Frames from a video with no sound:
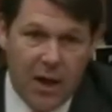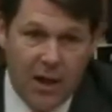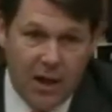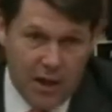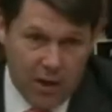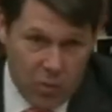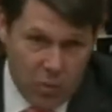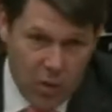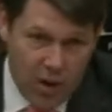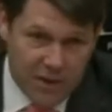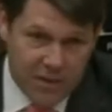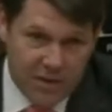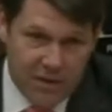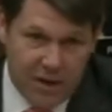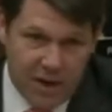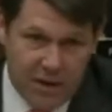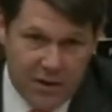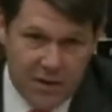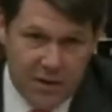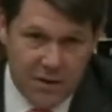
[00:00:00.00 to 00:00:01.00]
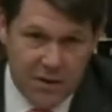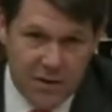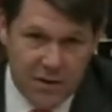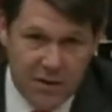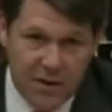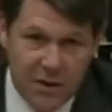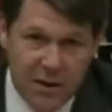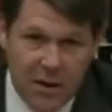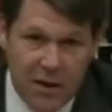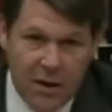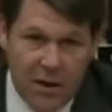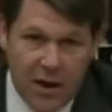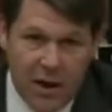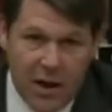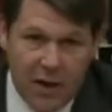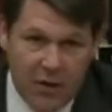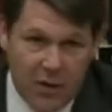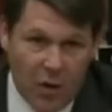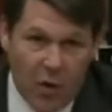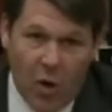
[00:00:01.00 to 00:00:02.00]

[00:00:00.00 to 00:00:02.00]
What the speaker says: in West Texas, and the